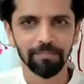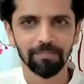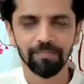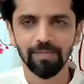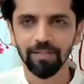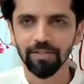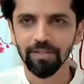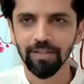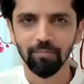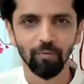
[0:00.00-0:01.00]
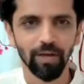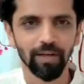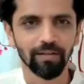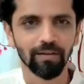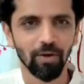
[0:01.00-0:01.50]
There's
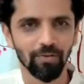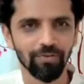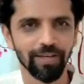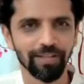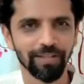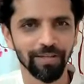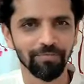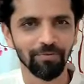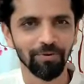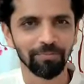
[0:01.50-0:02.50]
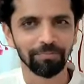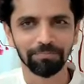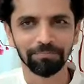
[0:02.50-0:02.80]
somewhere the coffee has come from.